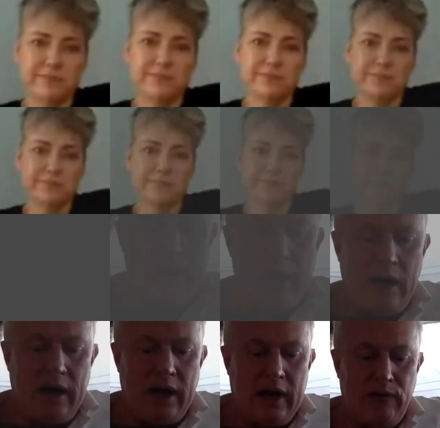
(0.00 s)
I, I
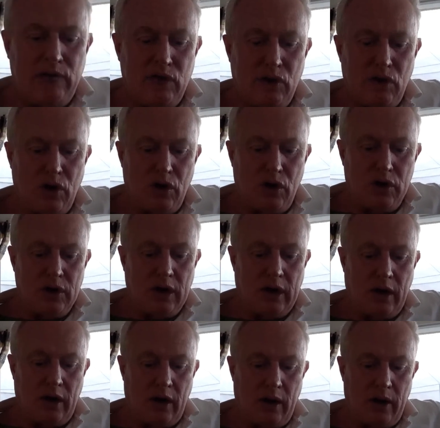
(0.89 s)
wondered if you heard
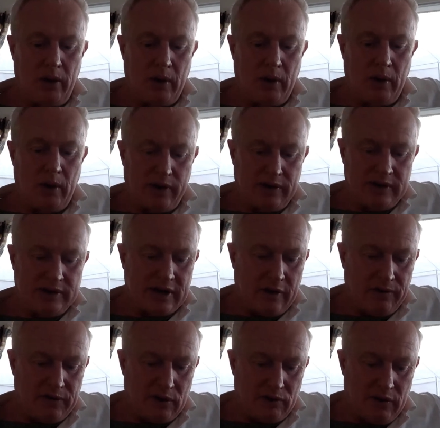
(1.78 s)
Oh, uh, the
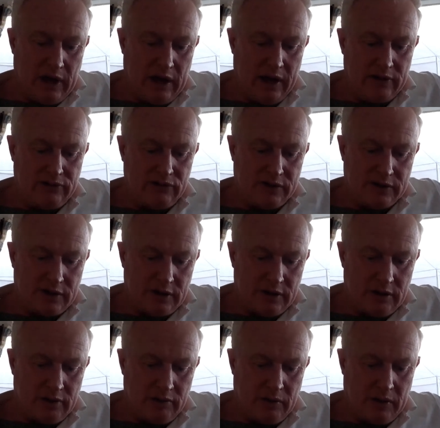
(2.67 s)
stuff that really
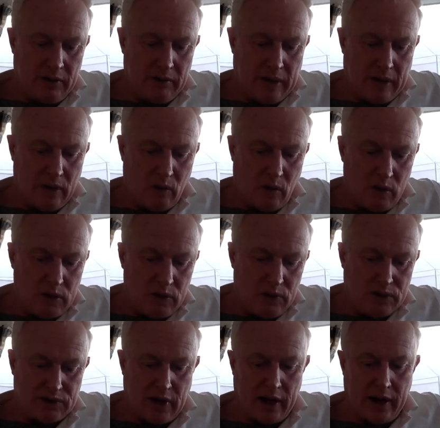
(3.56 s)
interested me about what
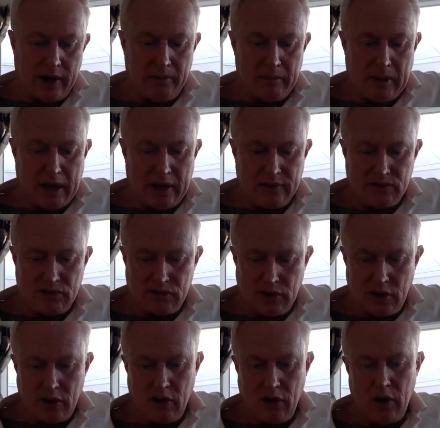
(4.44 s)
you were saying
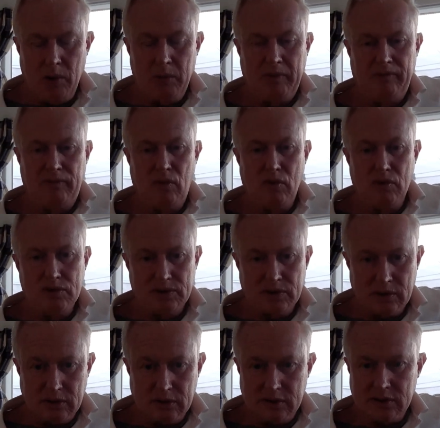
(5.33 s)
about you know
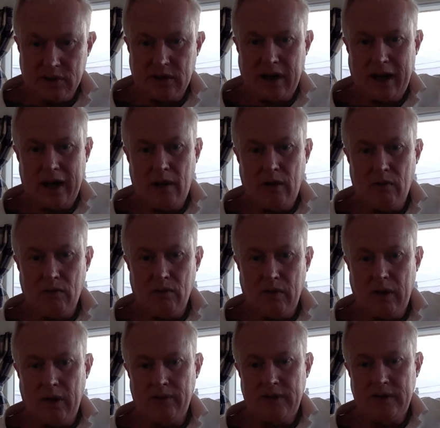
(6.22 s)
herbivores and how
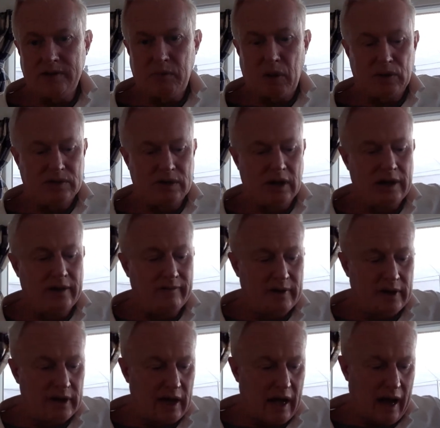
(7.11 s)
how they're supposed to
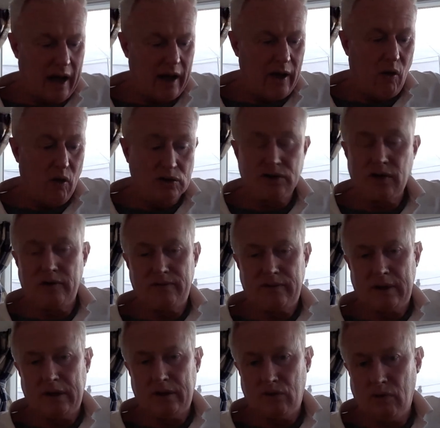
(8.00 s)
live, and I also
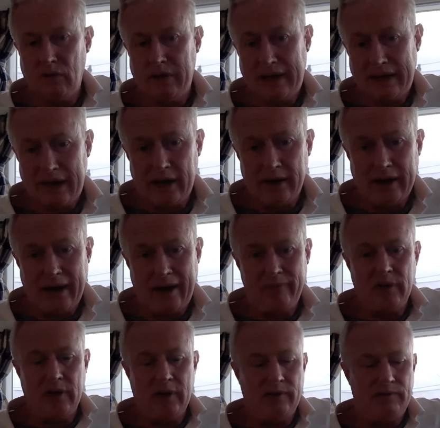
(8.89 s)
found all that out.
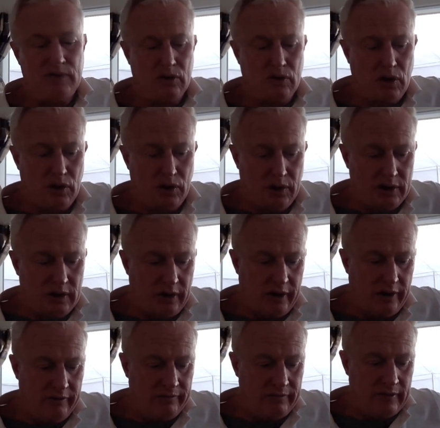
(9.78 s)
Have, have you heard
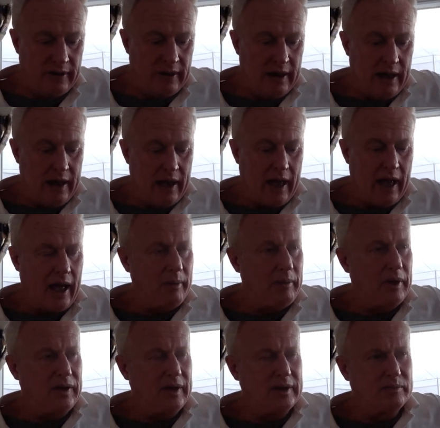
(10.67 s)
of?
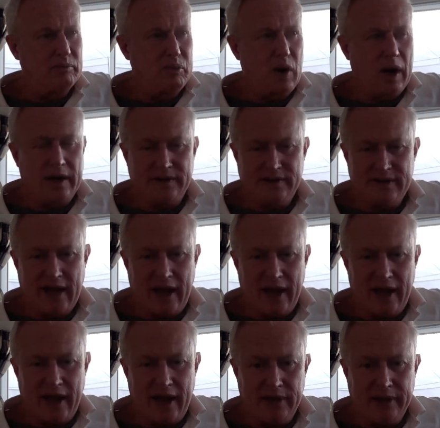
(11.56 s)
Um, I think it's Brian
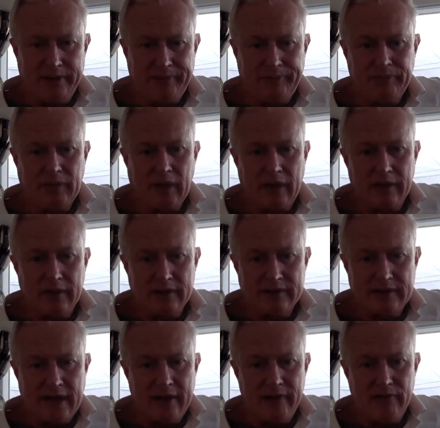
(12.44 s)
Savory the
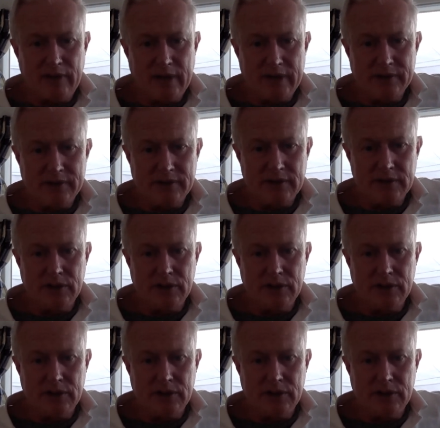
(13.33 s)
Savory Institute.